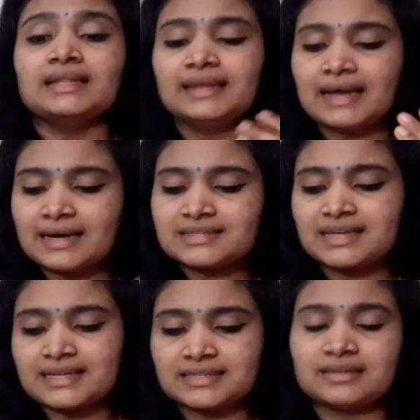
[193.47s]
Last
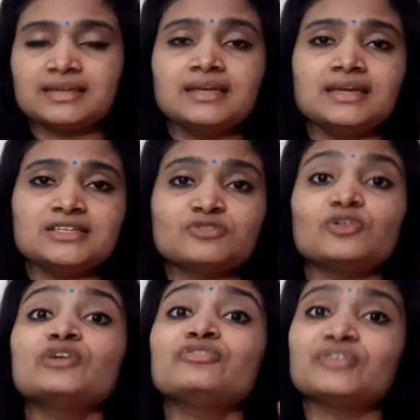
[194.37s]
category is
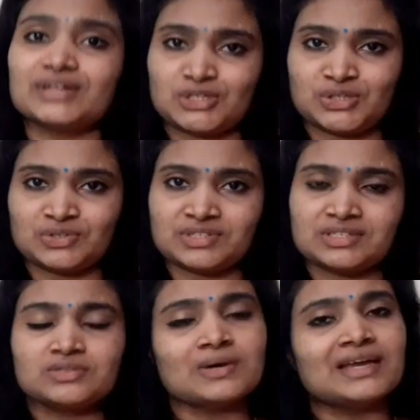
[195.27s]
for freshers.
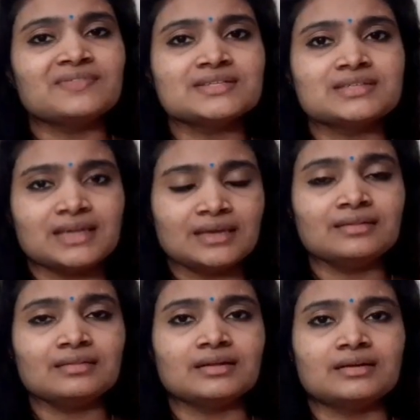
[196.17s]
So I was
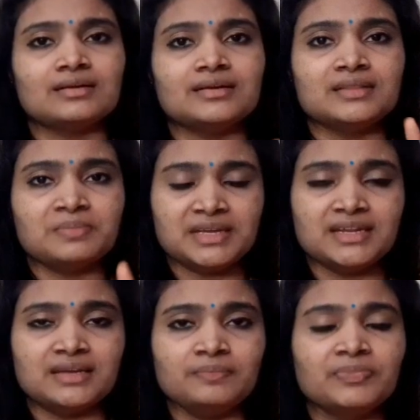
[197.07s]
saying in the
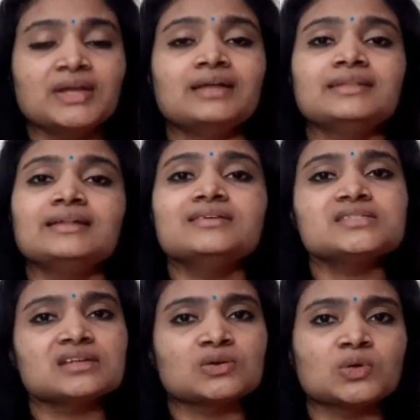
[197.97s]
beginning that
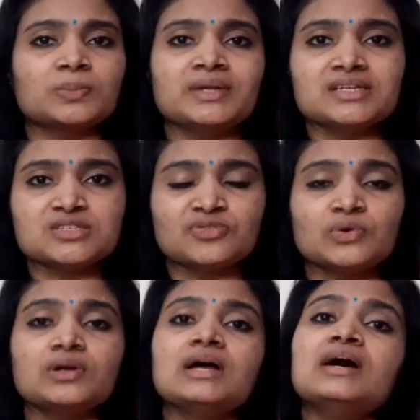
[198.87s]
this recruitment is
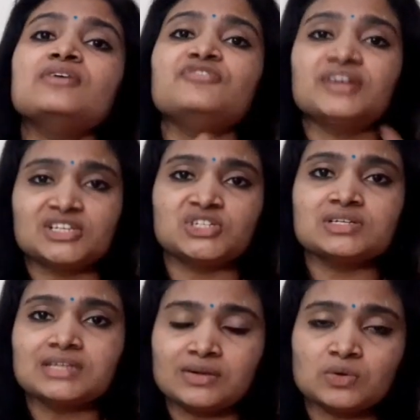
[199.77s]
for
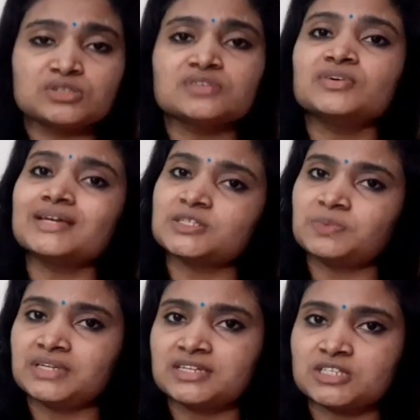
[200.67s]
freshers and also for
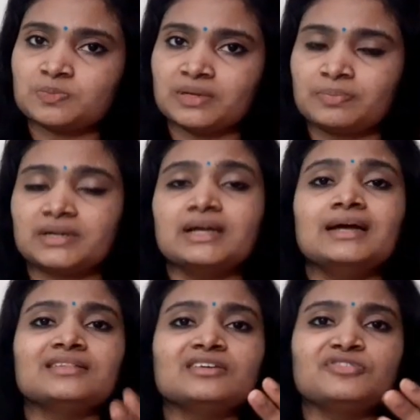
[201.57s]
experienced people.
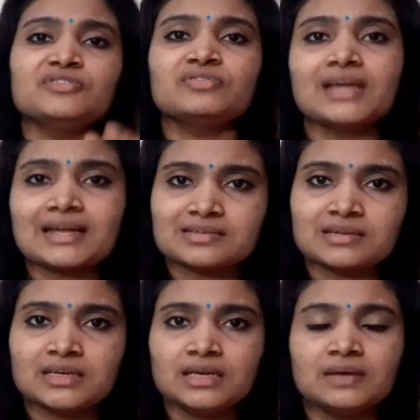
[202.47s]
The fifth
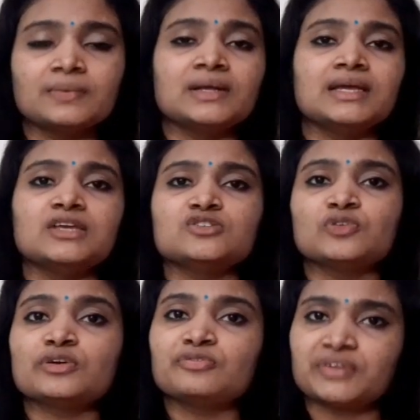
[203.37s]
category is
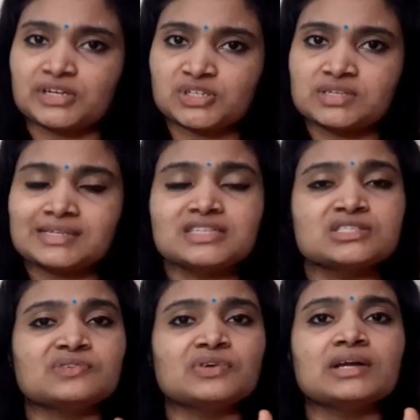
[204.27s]
for freshers. That
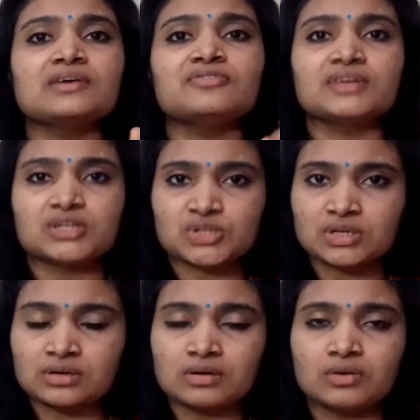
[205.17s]
is, if you are a
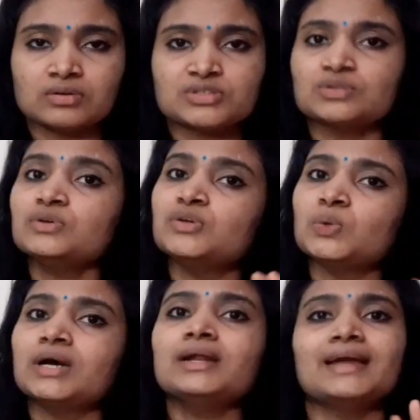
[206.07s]
fresher also,
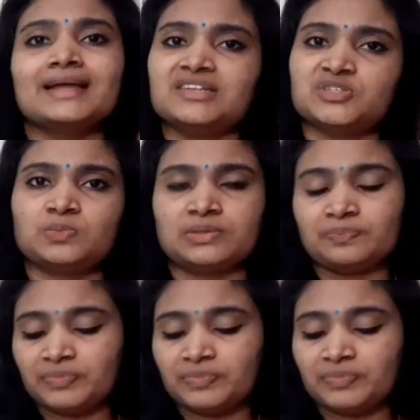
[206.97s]
you are eligible.